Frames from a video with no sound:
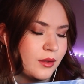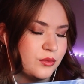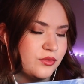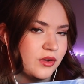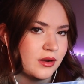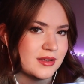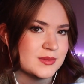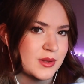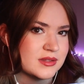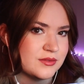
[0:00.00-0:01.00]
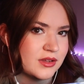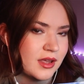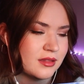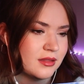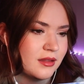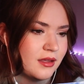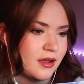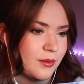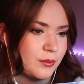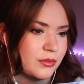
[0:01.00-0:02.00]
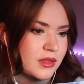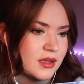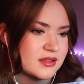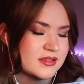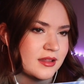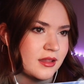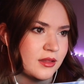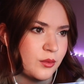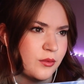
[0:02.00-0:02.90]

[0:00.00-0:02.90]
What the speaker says: It was very expensive to get this, and then the